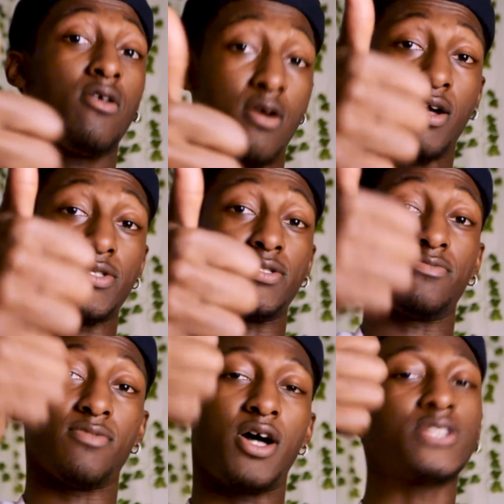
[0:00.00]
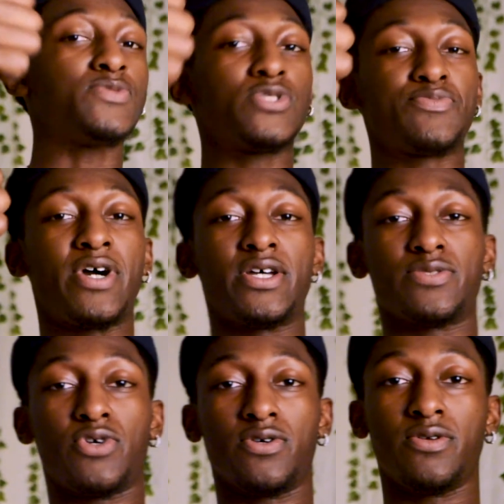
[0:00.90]
Awesome. Awesome response,
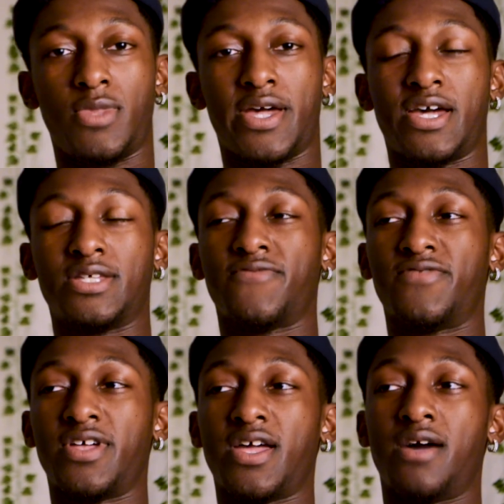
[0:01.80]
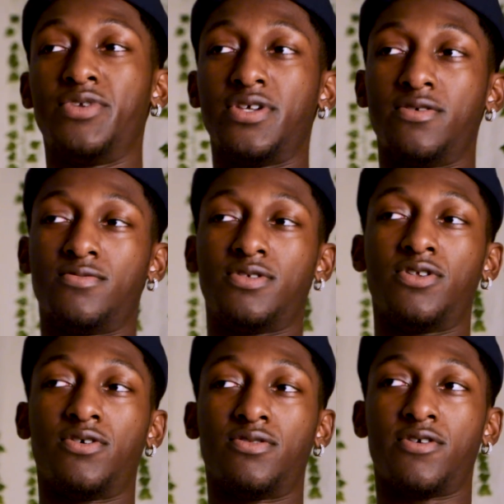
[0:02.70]
bro. Like, as of late, I've been, you
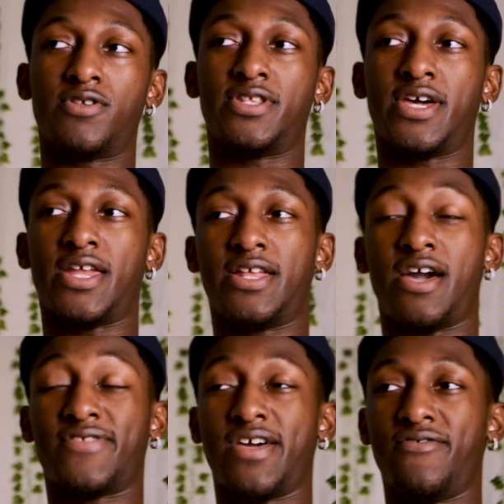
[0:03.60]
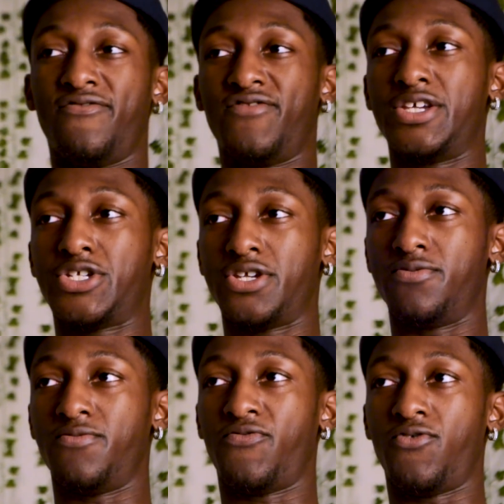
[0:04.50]
know, learning that I have to have a vision
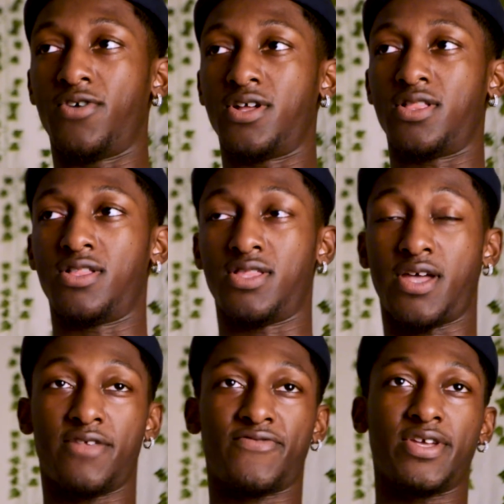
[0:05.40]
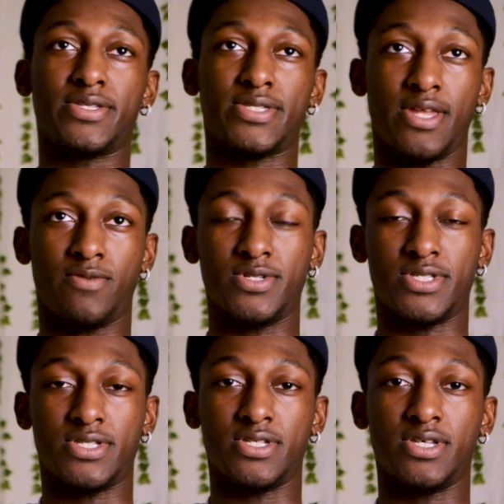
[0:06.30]
for a lot of things that I want
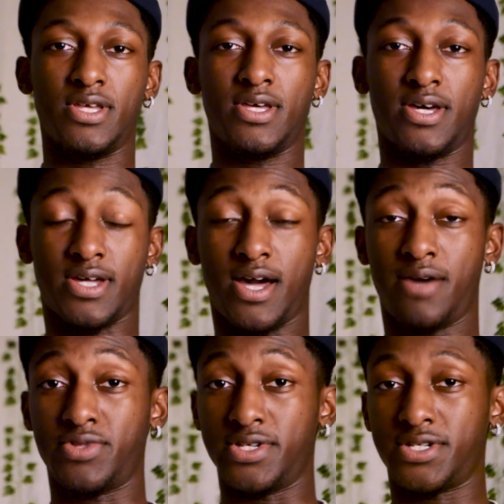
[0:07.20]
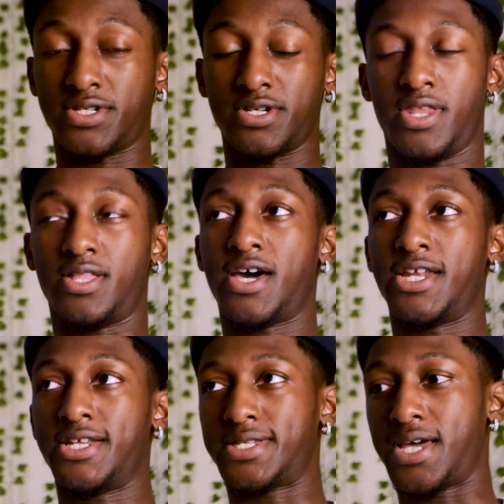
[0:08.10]
to accomplish. And a lot
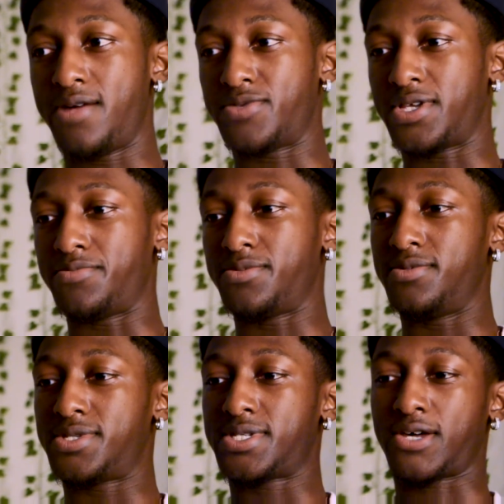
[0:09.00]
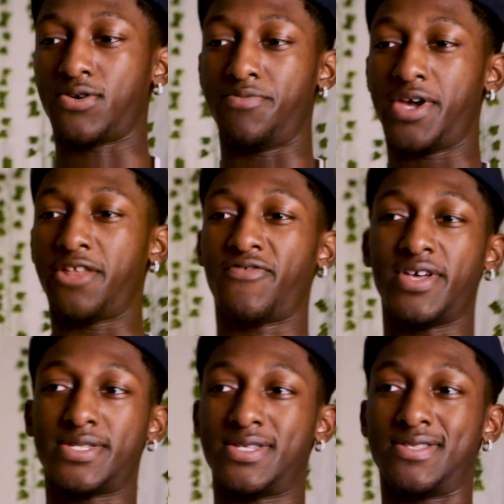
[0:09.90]
of the times I'm stuck on
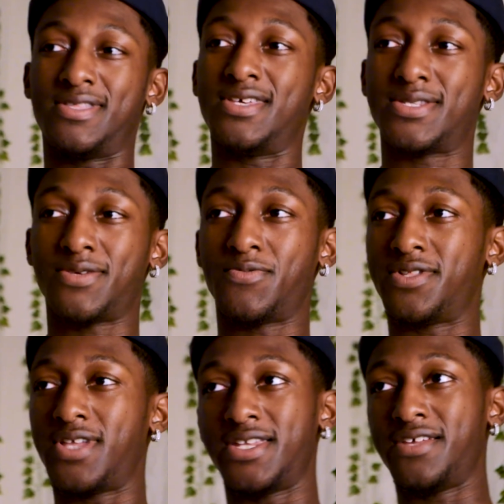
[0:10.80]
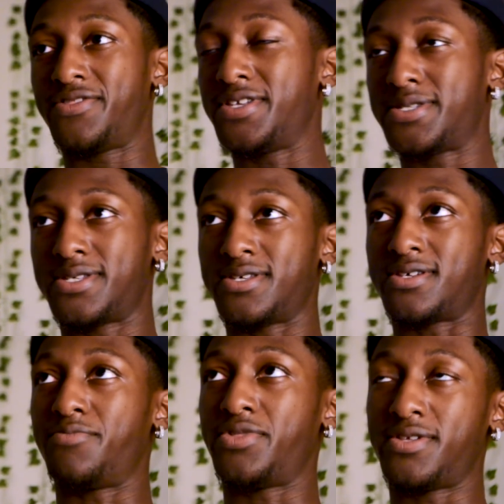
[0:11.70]
manifesting this. I need this to
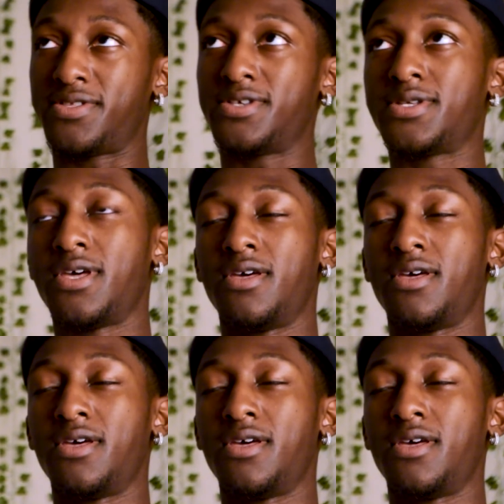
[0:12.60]
complete this.